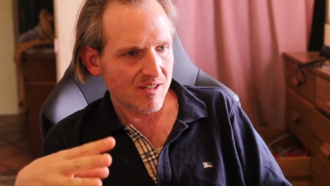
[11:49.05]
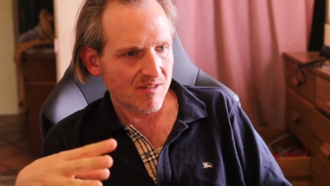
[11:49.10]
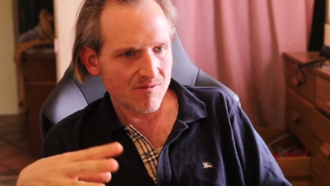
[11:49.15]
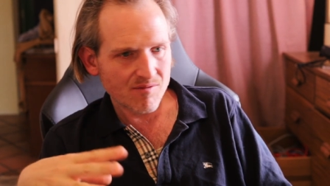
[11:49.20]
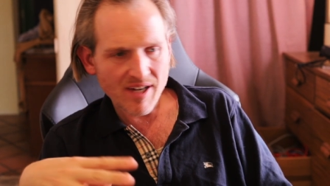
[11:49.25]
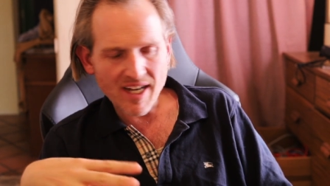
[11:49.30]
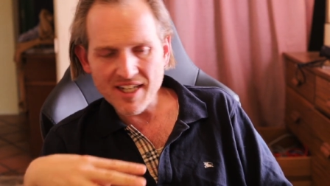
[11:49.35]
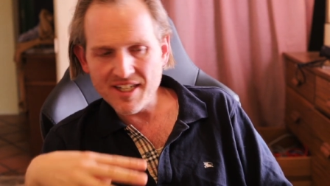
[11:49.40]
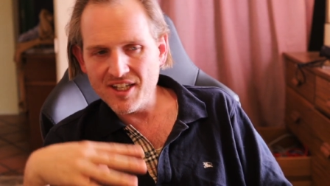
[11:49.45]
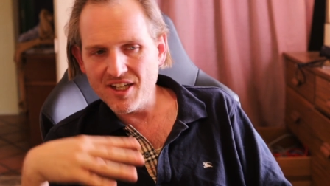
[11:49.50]

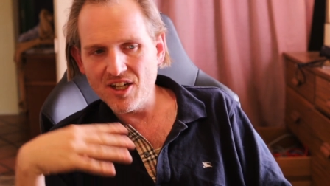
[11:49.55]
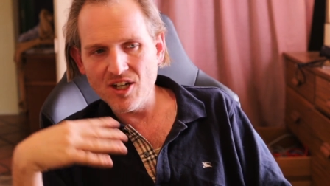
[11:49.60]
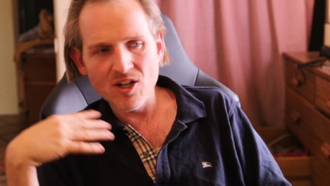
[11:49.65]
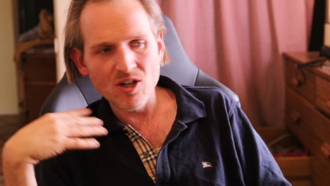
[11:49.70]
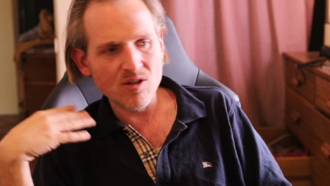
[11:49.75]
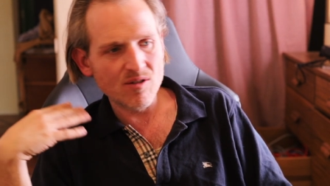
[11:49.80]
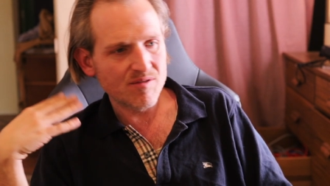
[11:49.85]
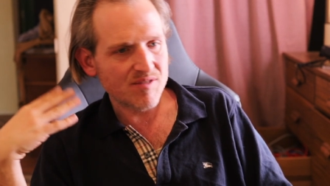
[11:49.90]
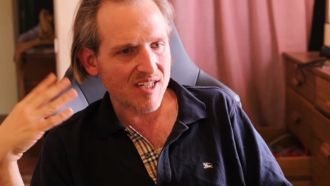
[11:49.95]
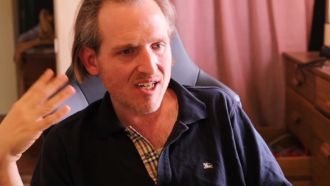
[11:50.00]
radio,
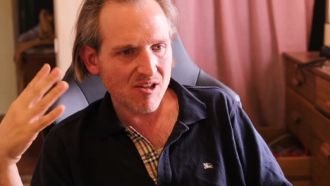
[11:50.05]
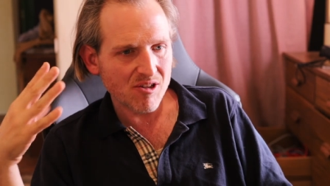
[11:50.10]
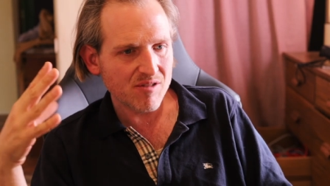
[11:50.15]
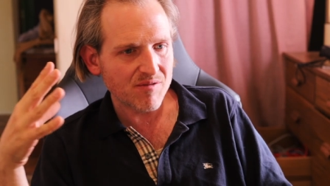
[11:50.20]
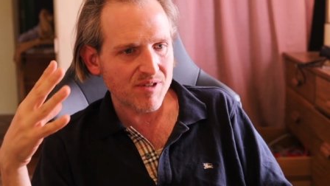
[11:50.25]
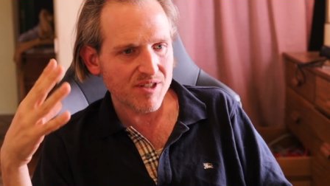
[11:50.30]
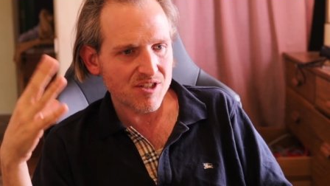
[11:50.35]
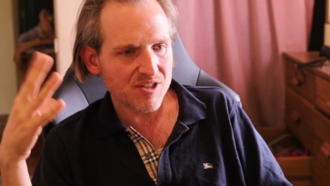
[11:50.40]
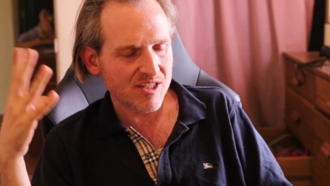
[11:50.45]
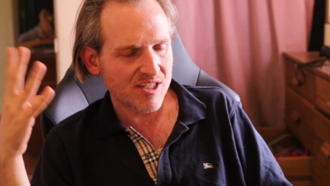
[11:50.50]
of
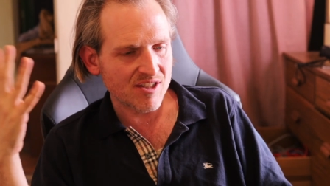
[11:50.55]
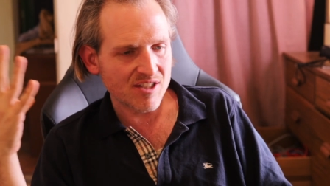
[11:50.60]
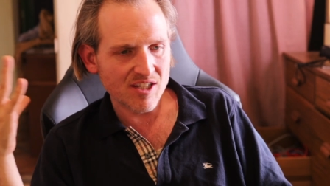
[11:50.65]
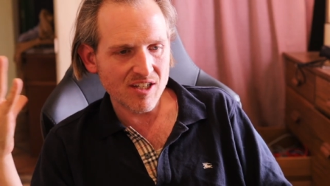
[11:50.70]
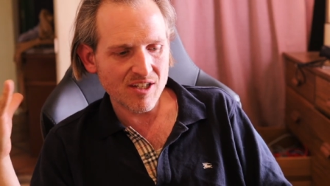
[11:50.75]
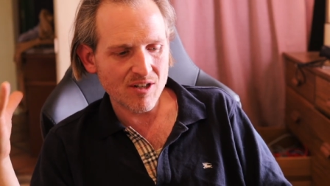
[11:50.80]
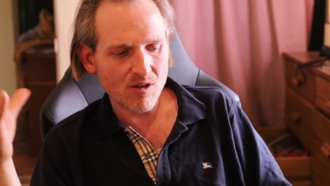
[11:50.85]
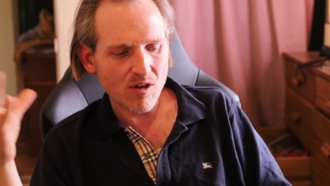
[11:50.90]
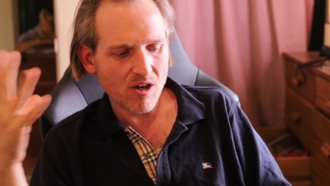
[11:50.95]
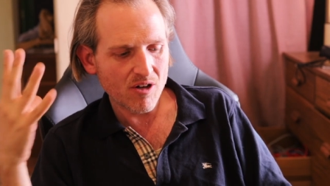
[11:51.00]
television,
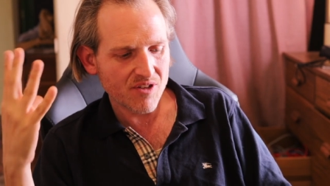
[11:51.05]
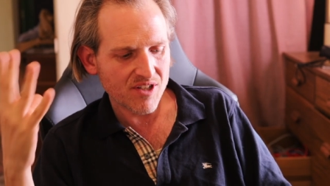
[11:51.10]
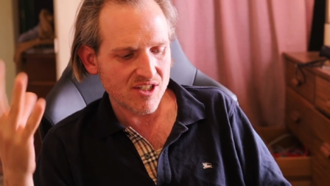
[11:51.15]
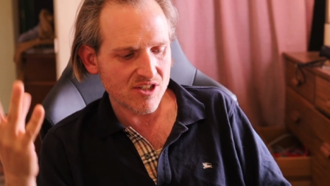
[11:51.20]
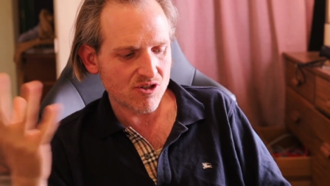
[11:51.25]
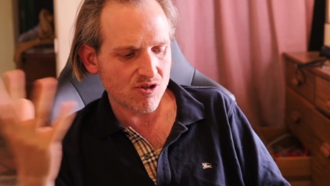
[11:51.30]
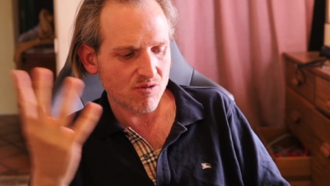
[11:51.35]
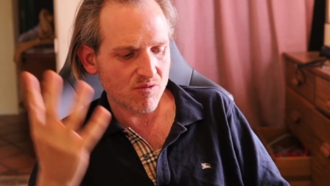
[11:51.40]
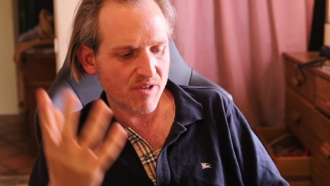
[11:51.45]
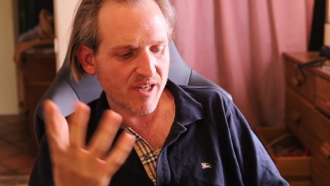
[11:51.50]
you know, all these
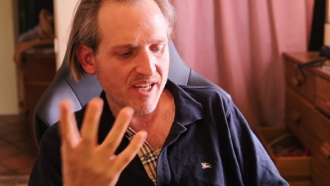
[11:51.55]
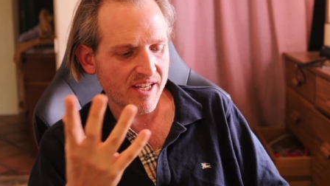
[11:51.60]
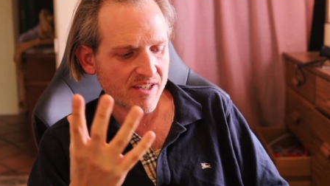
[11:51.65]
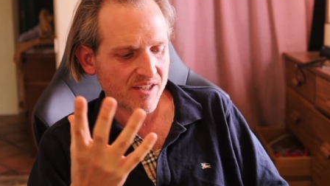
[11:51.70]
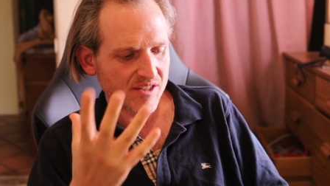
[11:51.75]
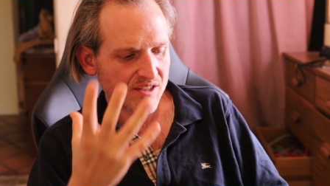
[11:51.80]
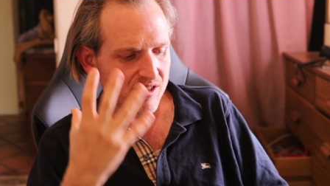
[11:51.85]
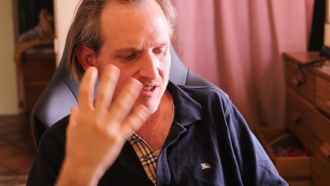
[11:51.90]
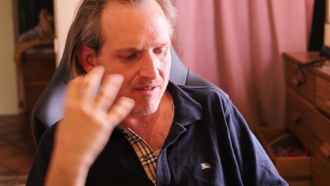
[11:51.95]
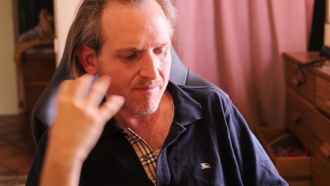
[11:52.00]

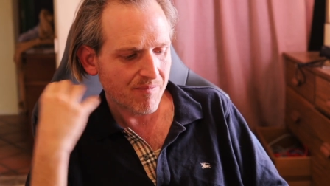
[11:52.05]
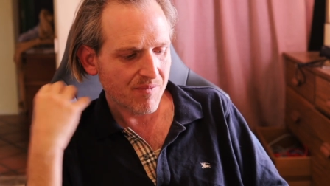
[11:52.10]
trends